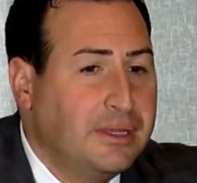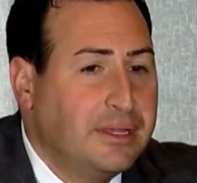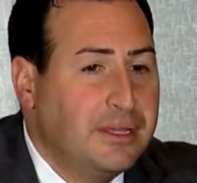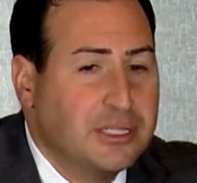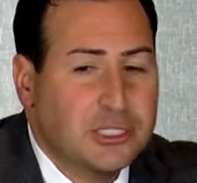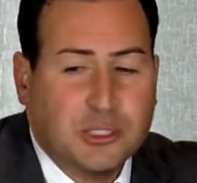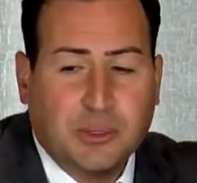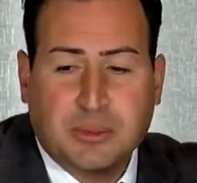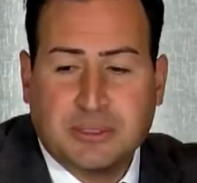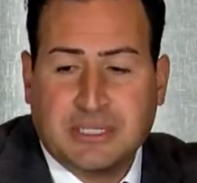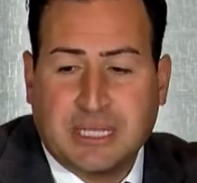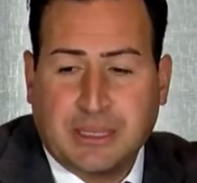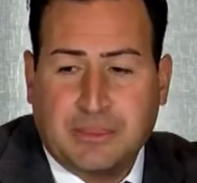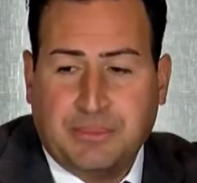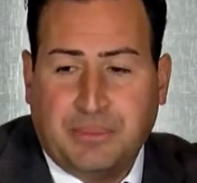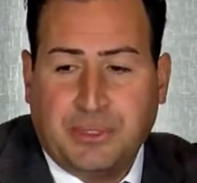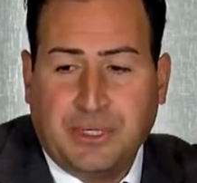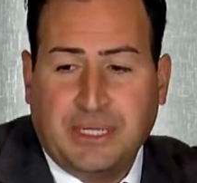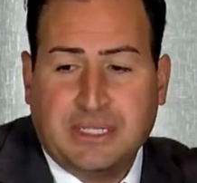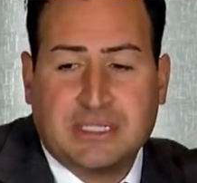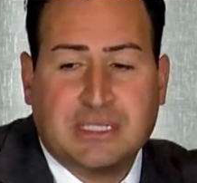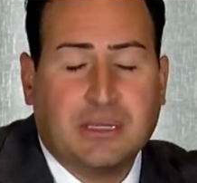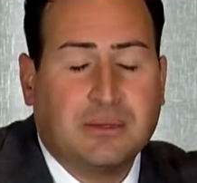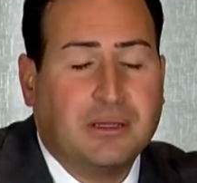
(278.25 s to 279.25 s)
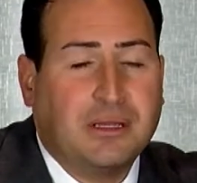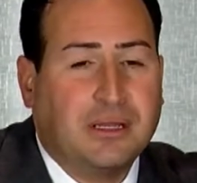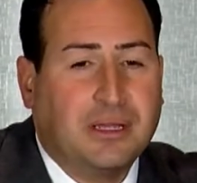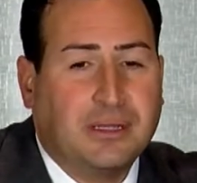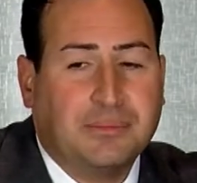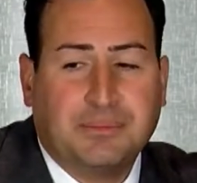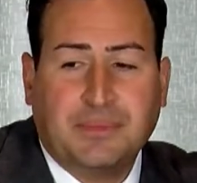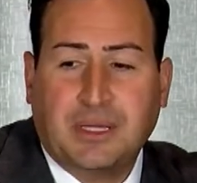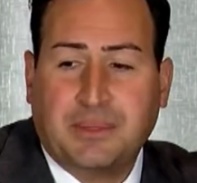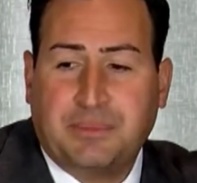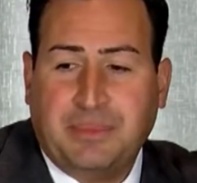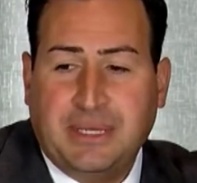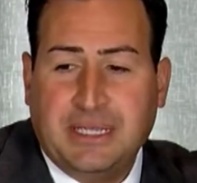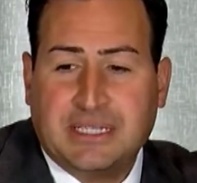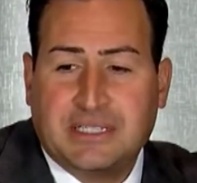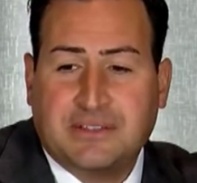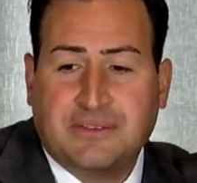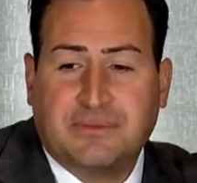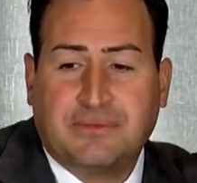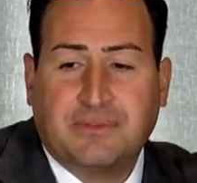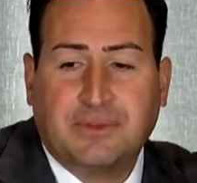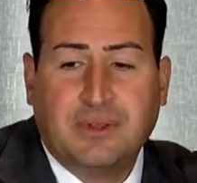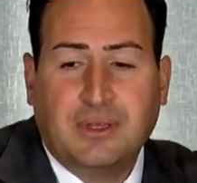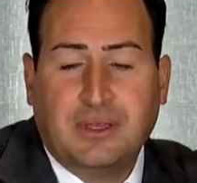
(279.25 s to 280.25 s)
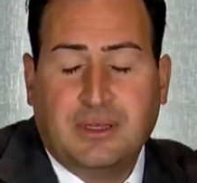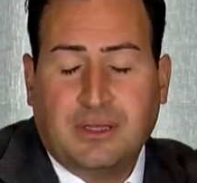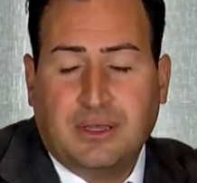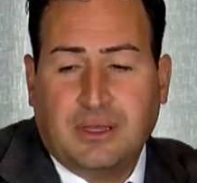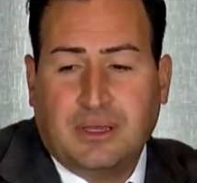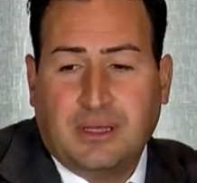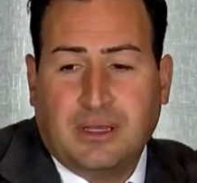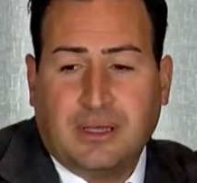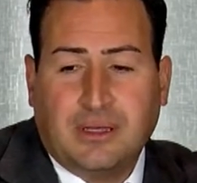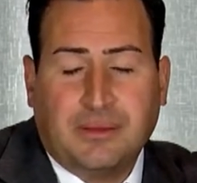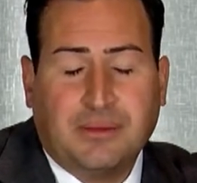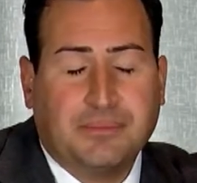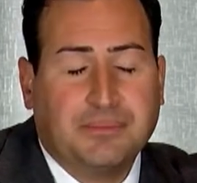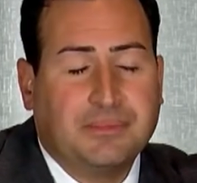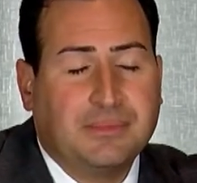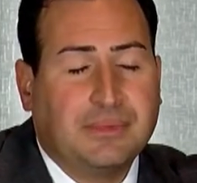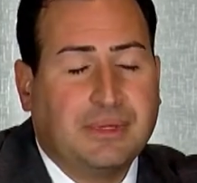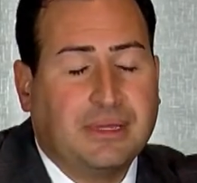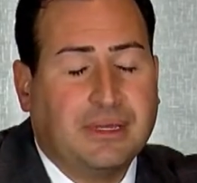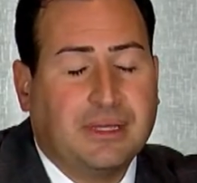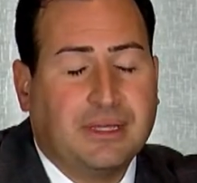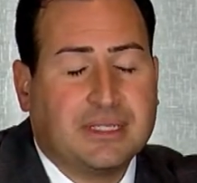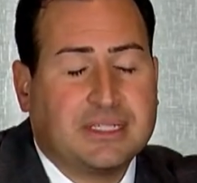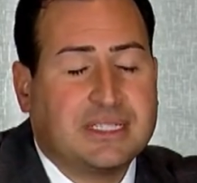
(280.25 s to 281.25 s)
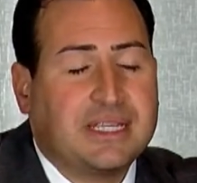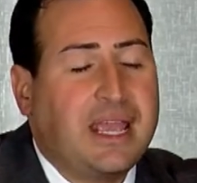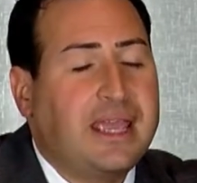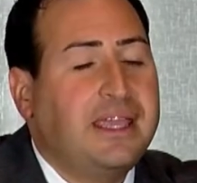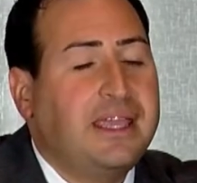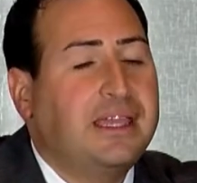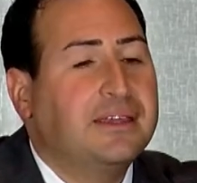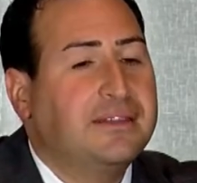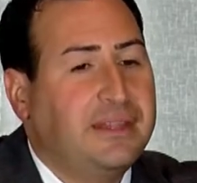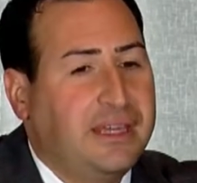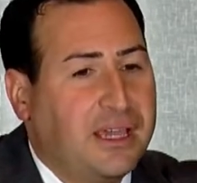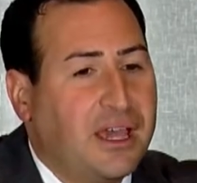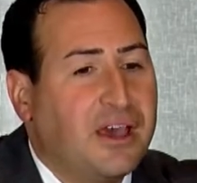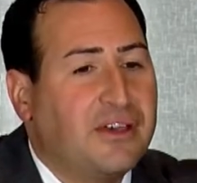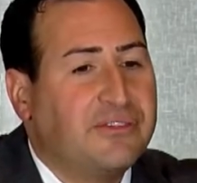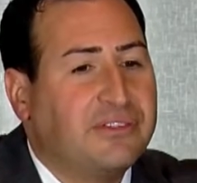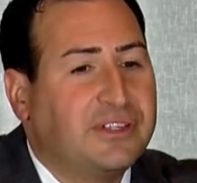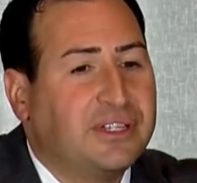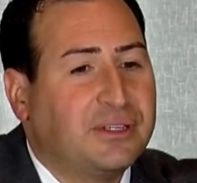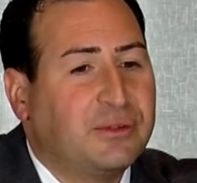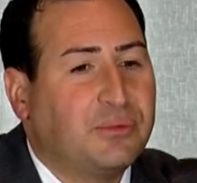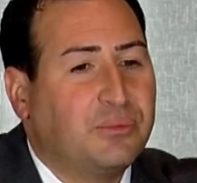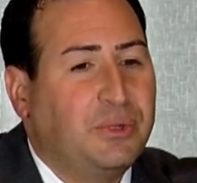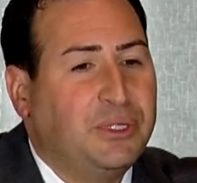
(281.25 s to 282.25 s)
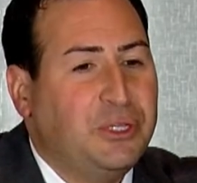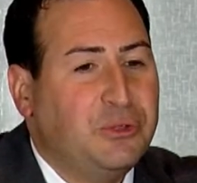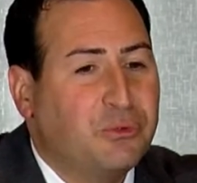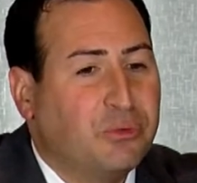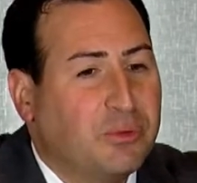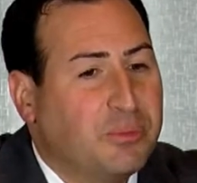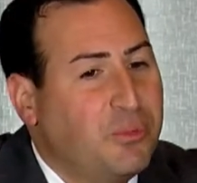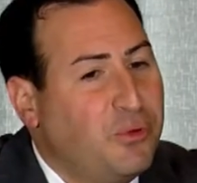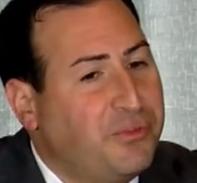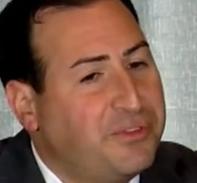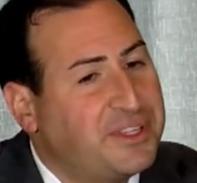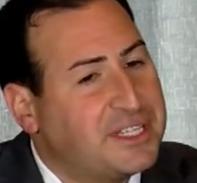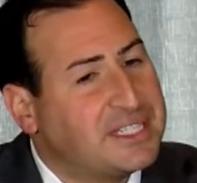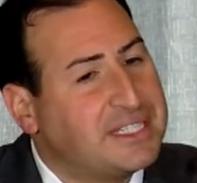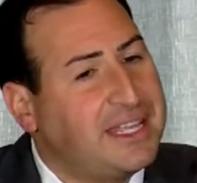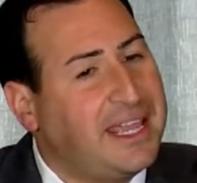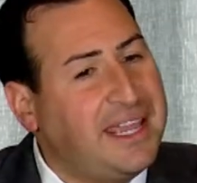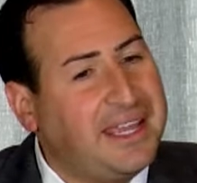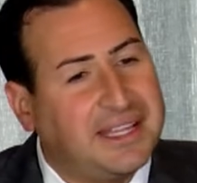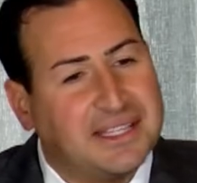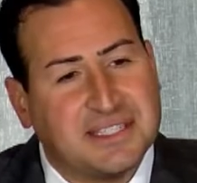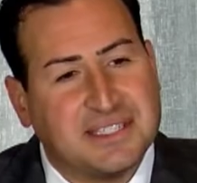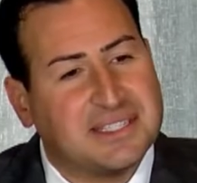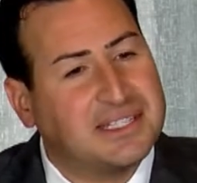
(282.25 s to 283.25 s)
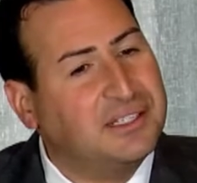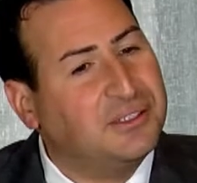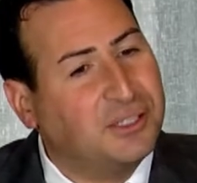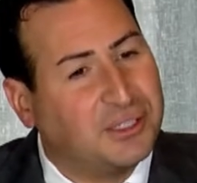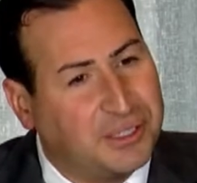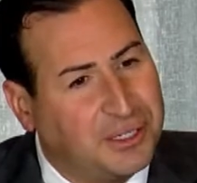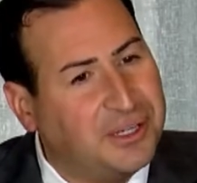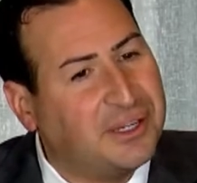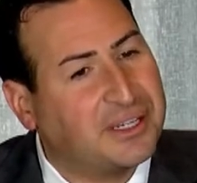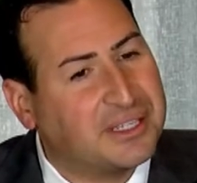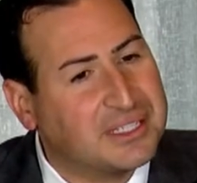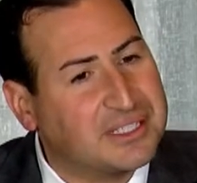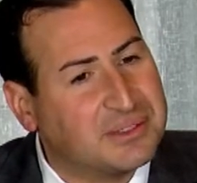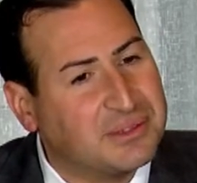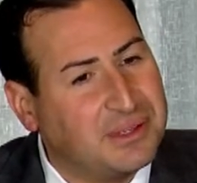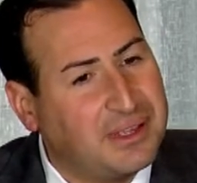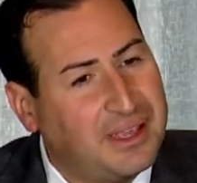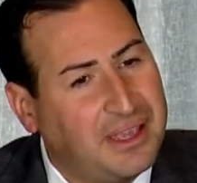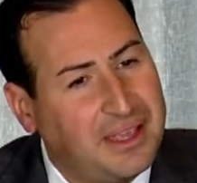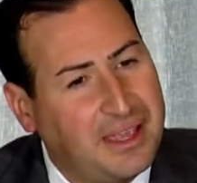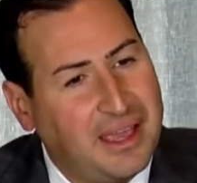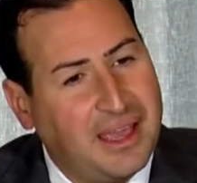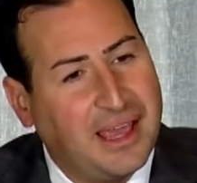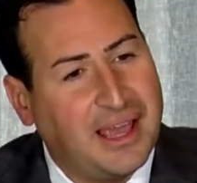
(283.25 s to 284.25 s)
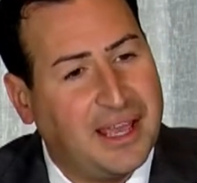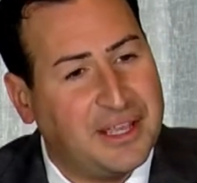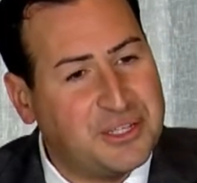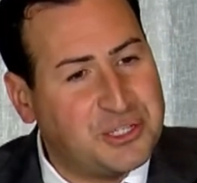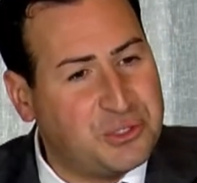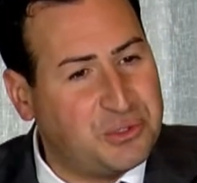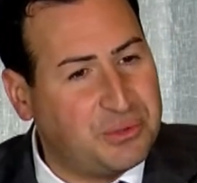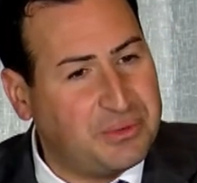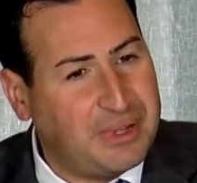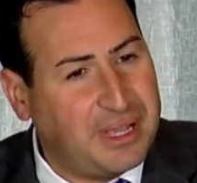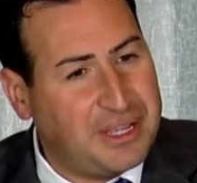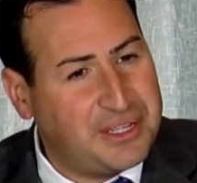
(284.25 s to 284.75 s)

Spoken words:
It's almost like putting a piece of steak in the oven. When you remove the steak, it still cooks as you